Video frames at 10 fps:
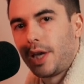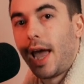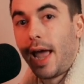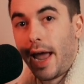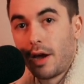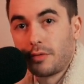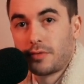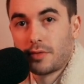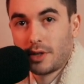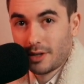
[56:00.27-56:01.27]

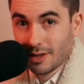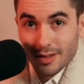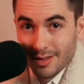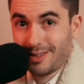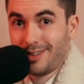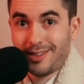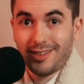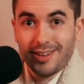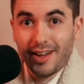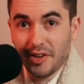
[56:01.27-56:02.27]
have
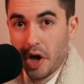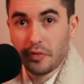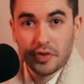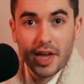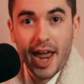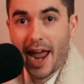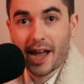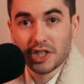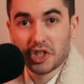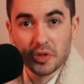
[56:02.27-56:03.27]
enough cash